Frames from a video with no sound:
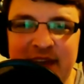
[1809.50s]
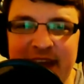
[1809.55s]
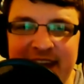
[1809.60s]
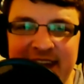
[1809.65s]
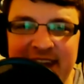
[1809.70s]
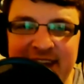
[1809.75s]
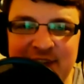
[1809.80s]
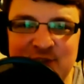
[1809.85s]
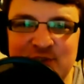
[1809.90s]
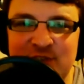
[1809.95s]
get
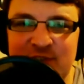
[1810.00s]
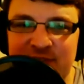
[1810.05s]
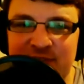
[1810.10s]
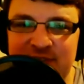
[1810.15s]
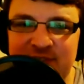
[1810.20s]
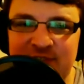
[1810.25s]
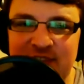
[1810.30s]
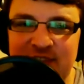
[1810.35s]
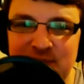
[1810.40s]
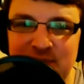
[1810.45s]
an extra
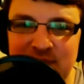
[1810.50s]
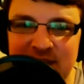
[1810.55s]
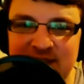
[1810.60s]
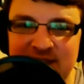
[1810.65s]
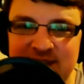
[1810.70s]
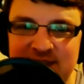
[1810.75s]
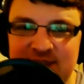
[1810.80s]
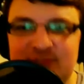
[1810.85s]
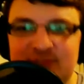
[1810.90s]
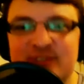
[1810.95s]
15
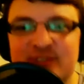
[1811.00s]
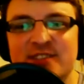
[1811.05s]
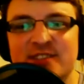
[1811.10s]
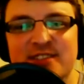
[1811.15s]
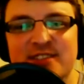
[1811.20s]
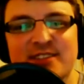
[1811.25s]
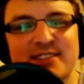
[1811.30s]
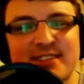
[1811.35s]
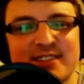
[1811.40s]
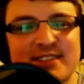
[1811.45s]
minutes of
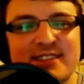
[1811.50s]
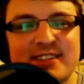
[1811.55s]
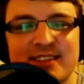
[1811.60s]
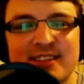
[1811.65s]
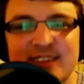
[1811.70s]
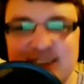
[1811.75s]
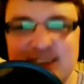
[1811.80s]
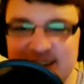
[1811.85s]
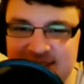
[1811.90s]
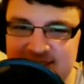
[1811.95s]
us
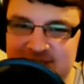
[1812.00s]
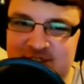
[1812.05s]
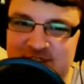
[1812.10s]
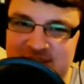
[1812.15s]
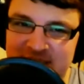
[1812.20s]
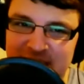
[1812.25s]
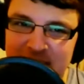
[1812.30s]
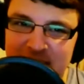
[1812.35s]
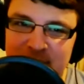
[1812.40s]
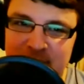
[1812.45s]
because there's
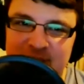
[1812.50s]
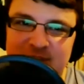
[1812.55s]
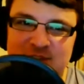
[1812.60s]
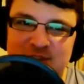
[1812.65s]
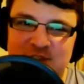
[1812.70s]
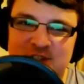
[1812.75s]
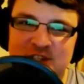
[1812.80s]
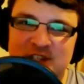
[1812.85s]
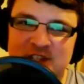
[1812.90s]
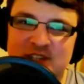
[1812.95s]
just that
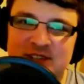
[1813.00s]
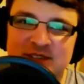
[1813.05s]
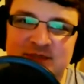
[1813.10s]
much.